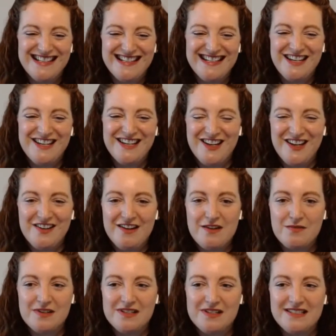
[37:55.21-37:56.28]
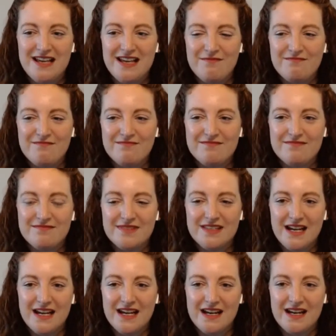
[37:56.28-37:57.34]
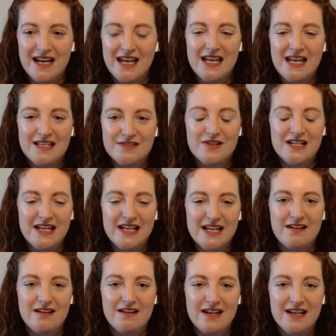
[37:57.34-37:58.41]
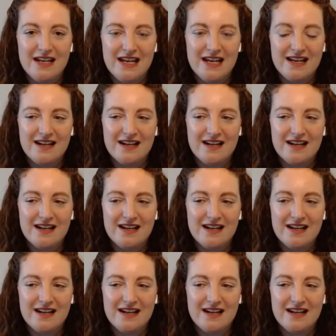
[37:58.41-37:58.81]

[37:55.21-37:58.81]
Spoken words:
you know, it was, it is really enlightening